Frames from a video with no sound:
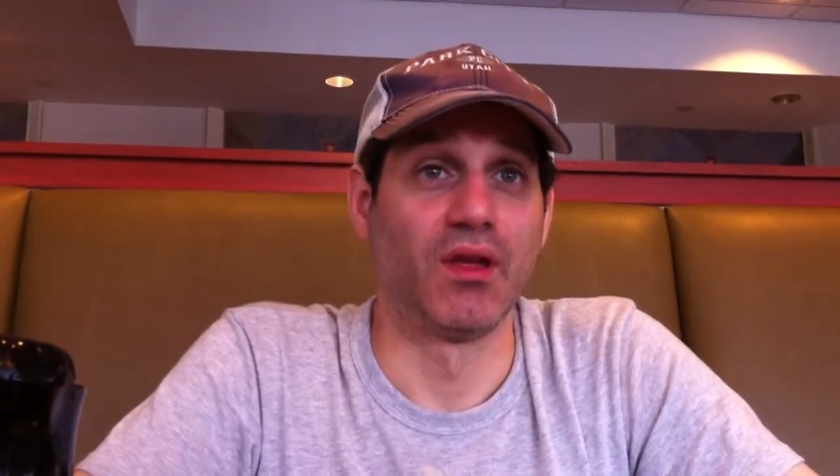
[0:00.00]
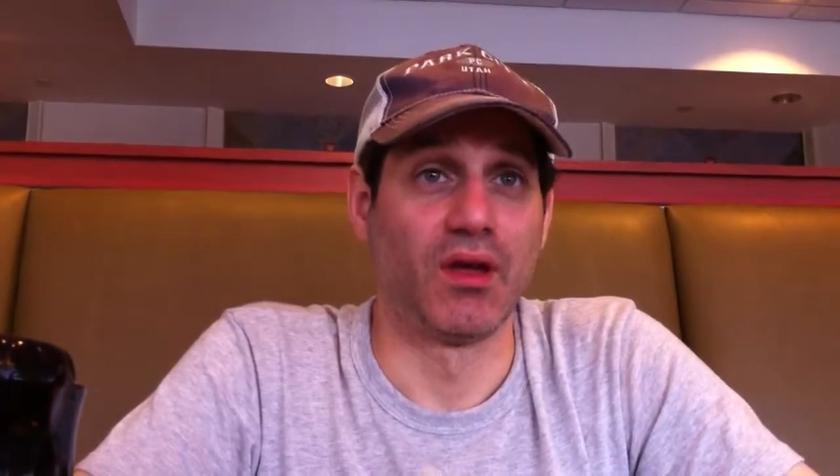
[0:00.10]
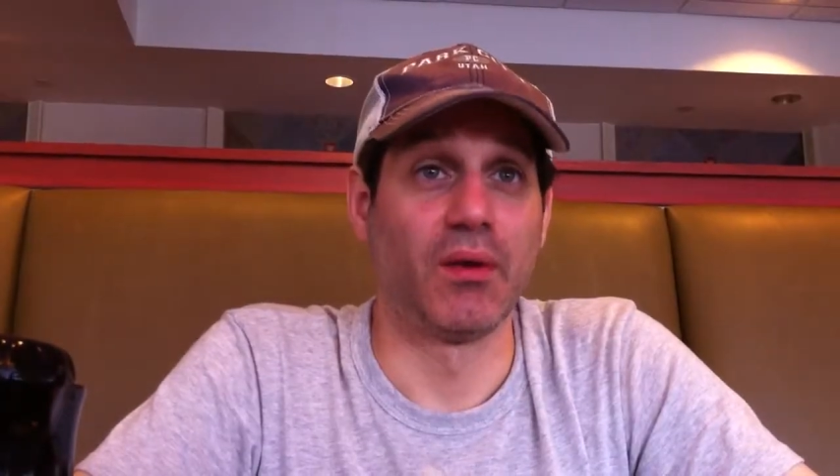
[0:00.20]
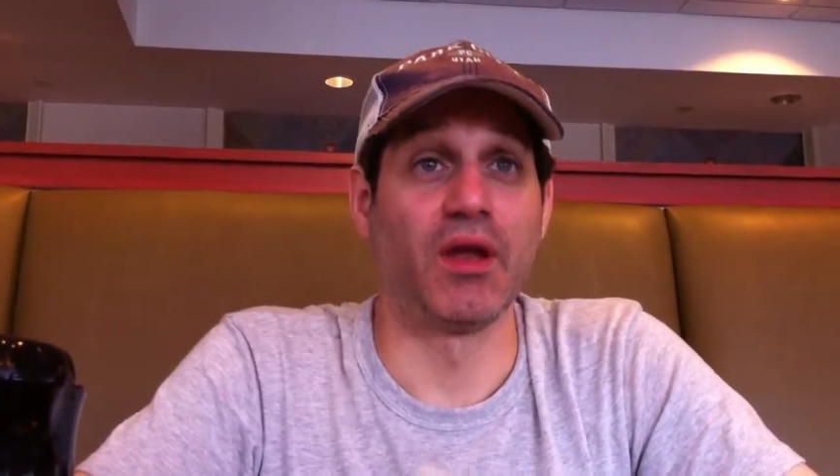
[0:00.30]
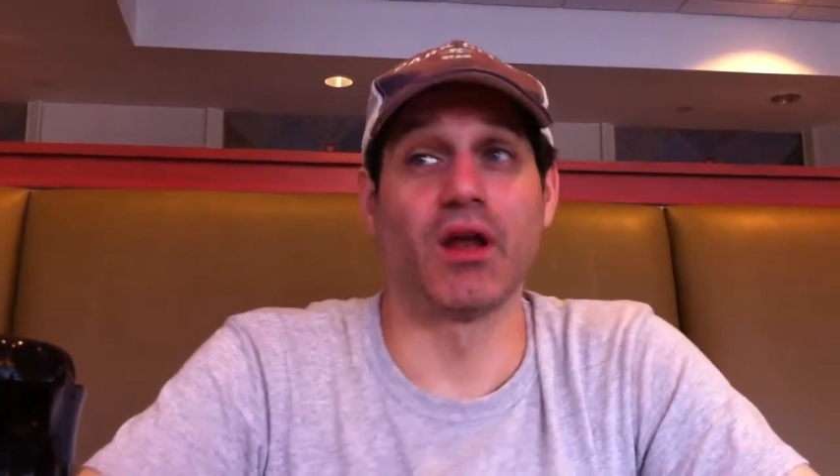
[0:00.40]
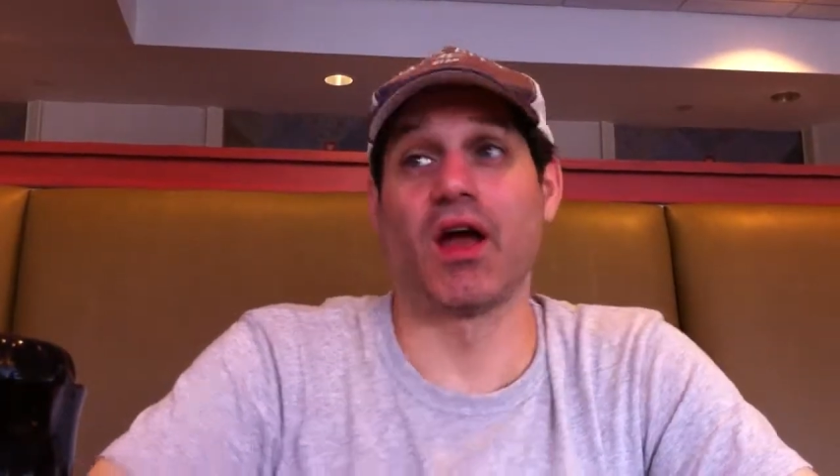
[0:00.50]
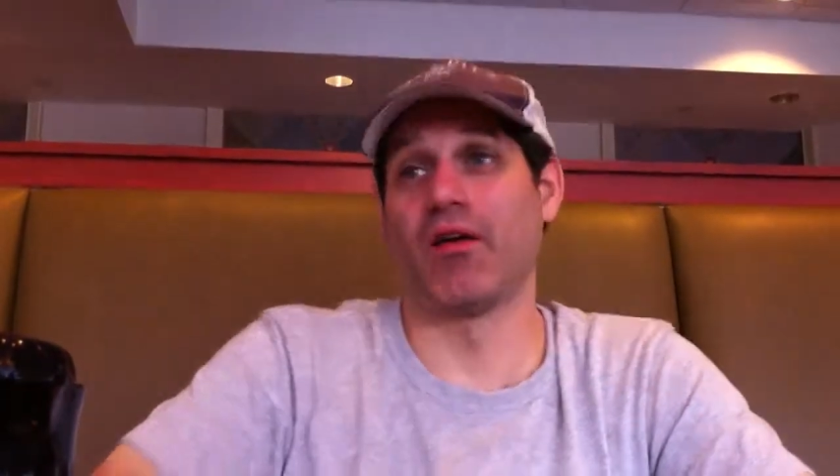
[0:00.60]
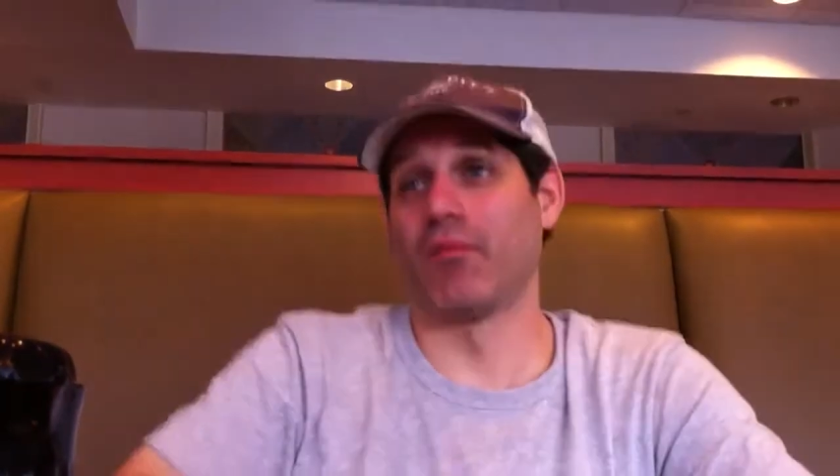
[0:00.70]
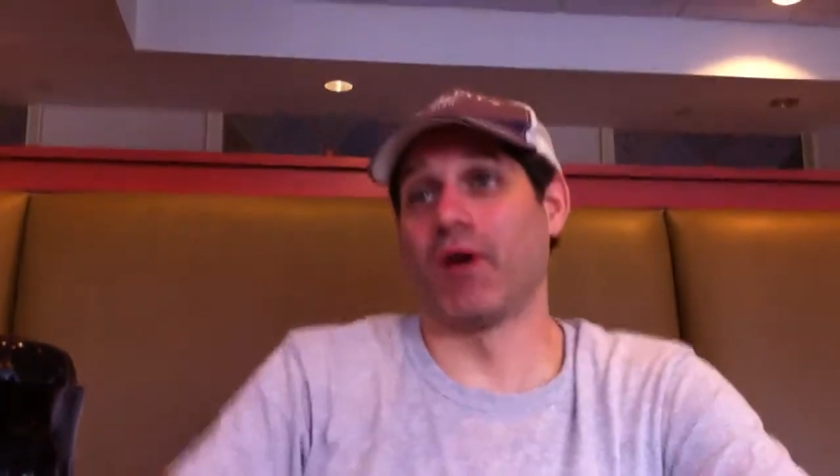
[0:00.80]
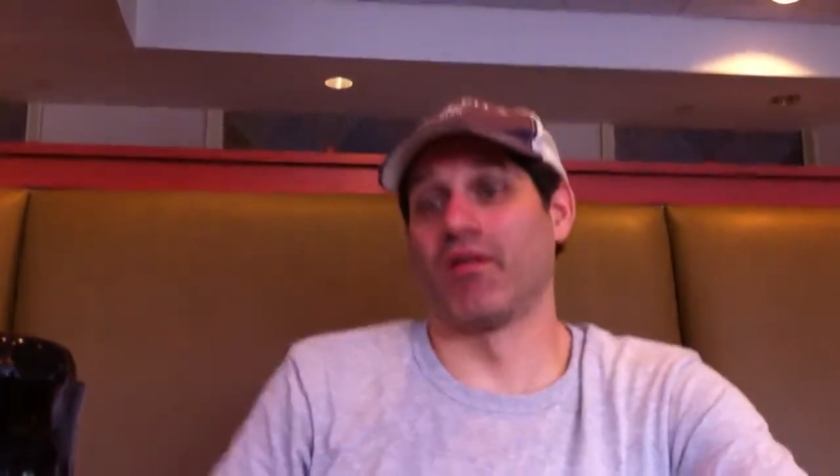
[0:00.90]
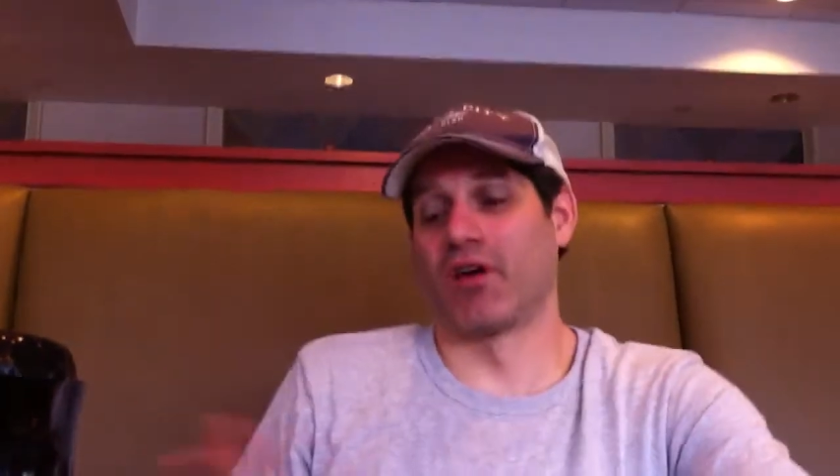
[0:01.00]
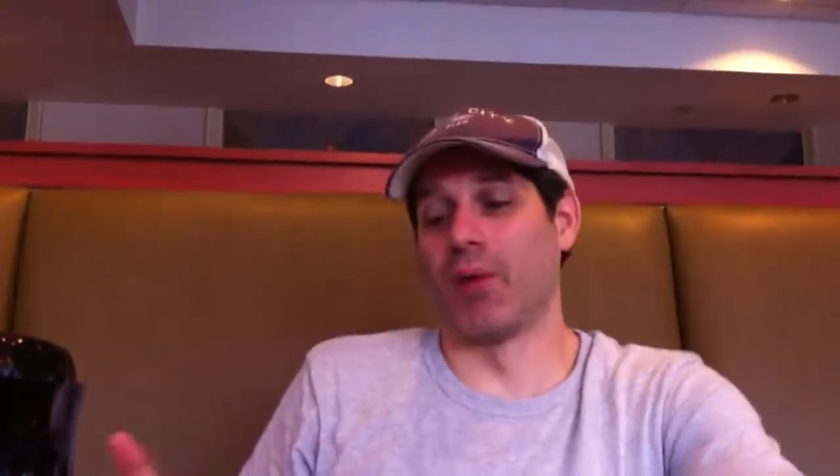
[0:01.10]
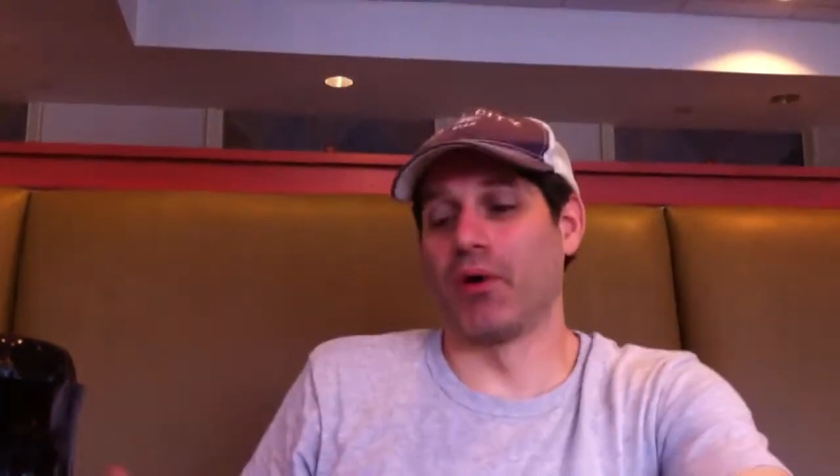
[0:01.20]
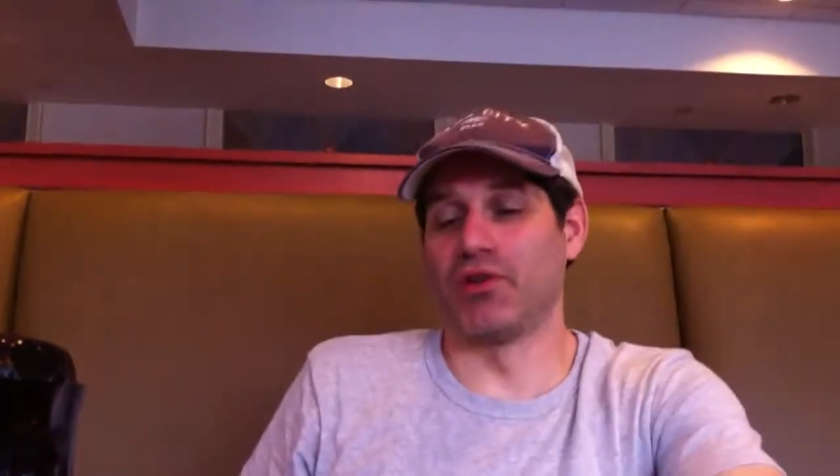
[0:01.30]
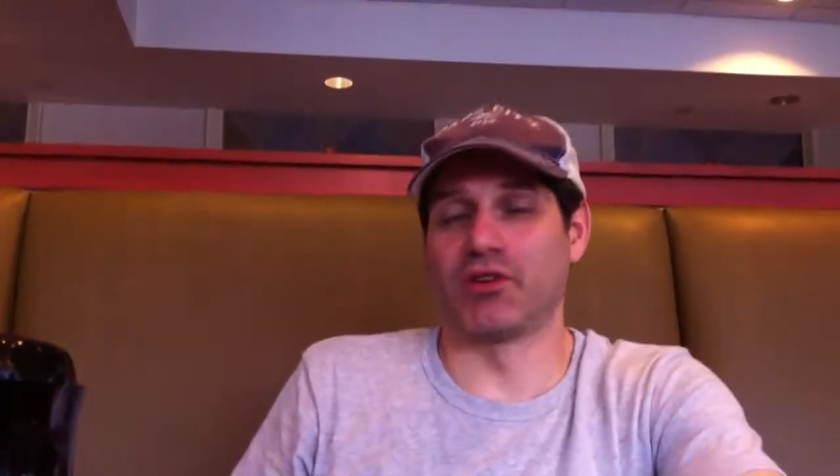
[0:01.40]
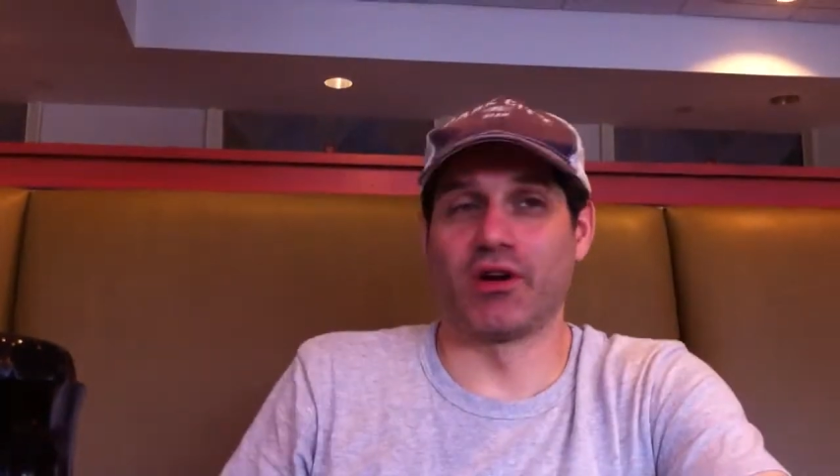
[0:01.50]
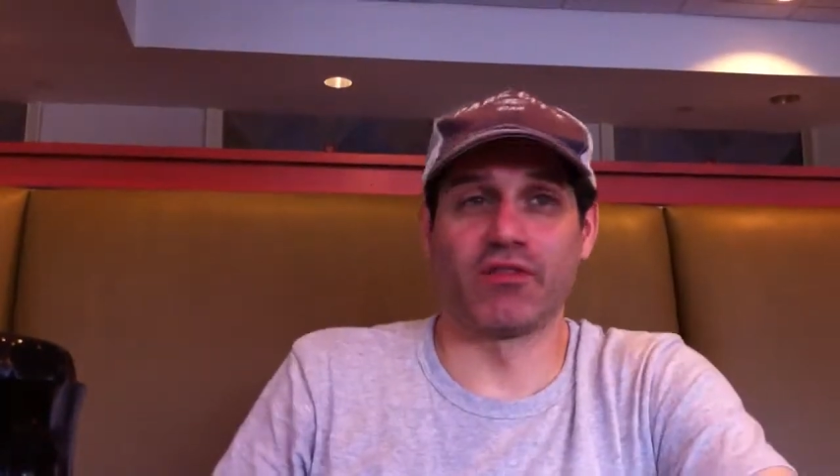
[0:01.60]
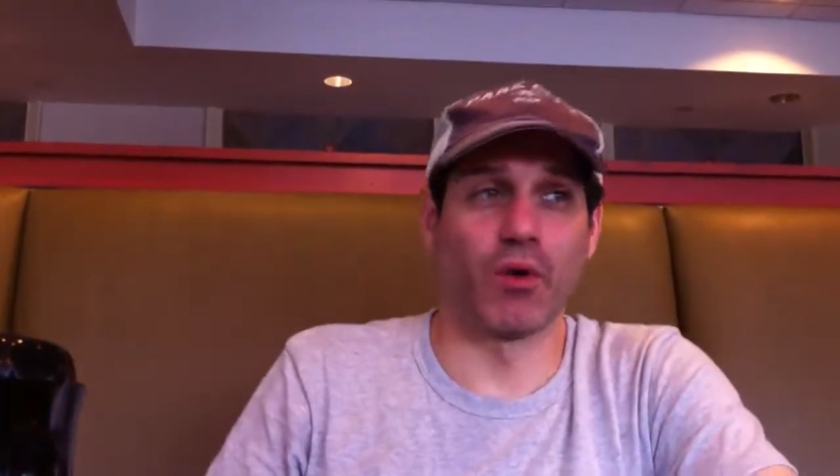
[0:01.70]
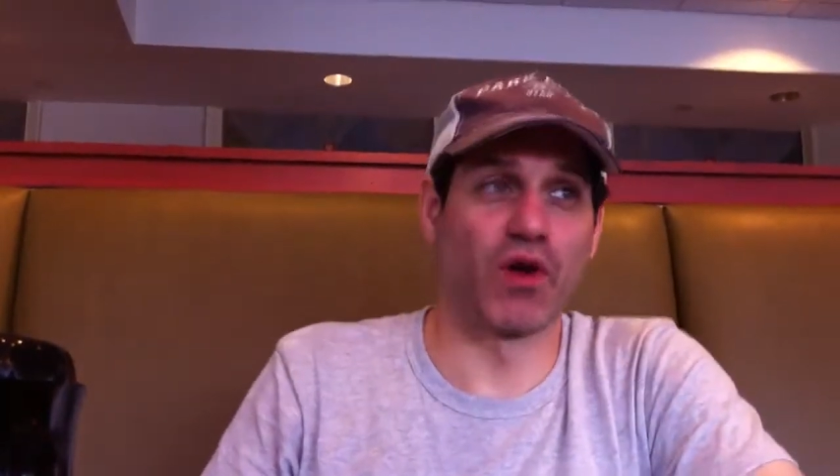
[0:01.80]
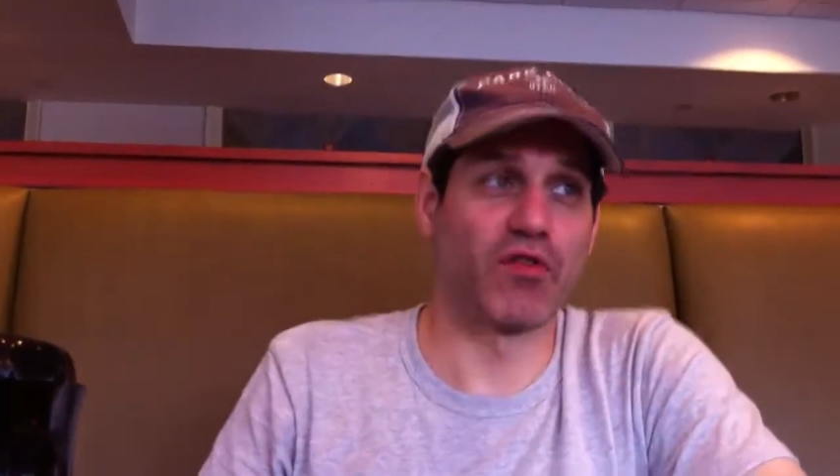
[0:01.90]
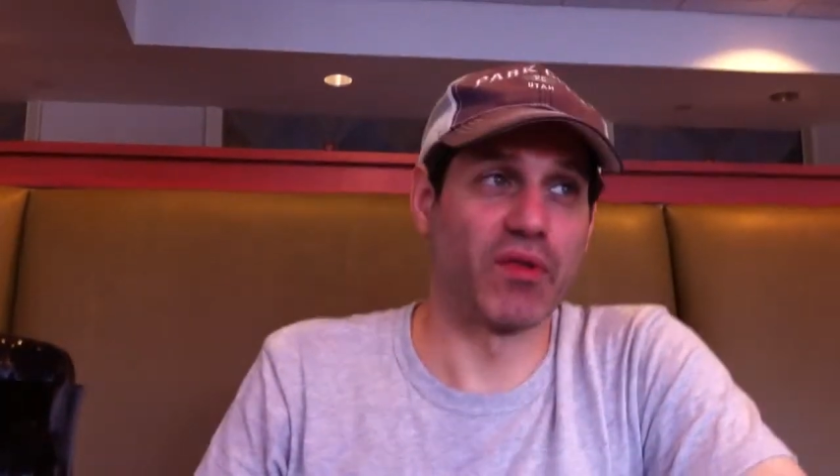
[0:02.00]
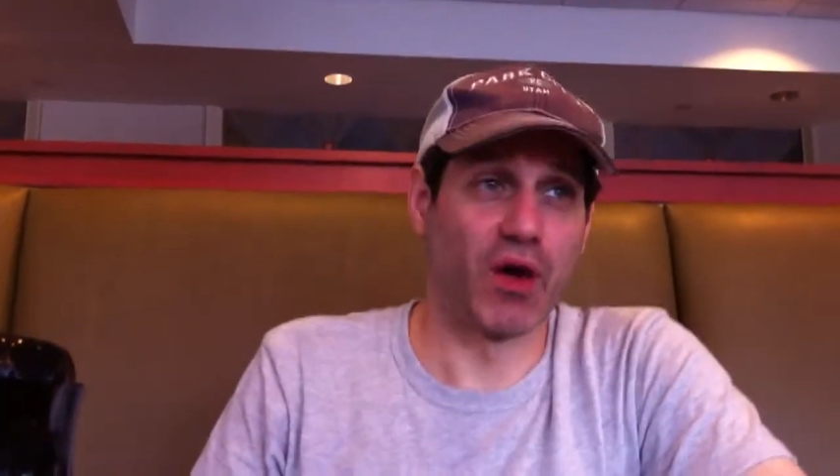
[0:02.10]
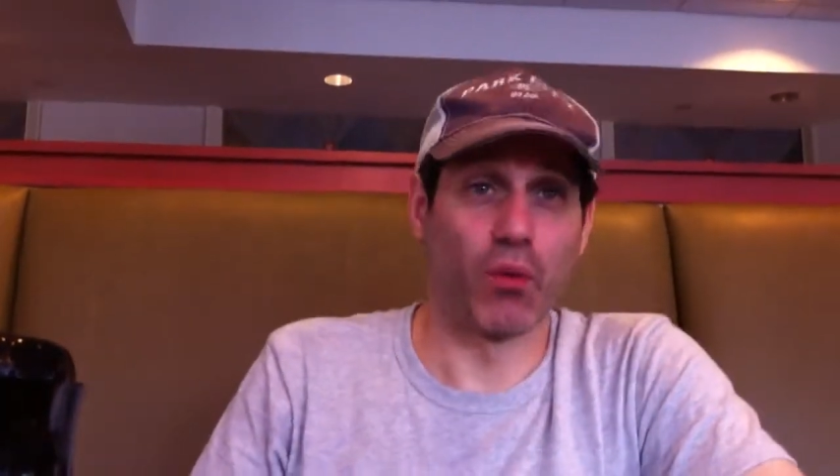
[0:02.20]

I have a couple engineers that work for me that